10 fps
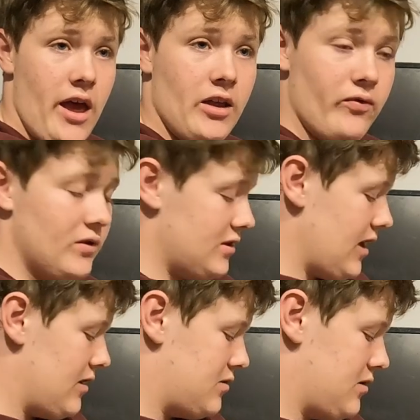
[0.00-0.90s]
S for
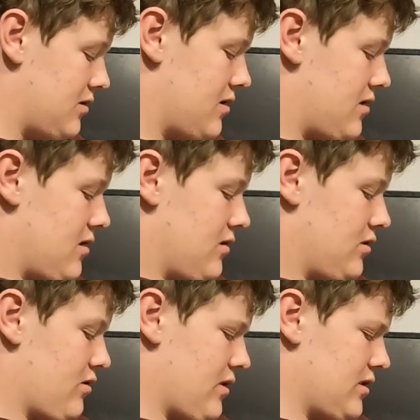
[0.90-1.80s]
skeleton,
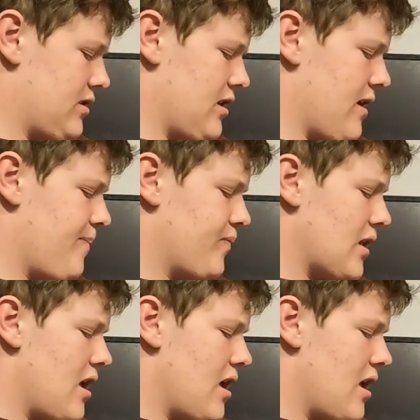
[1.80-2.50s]
don't know how to say that.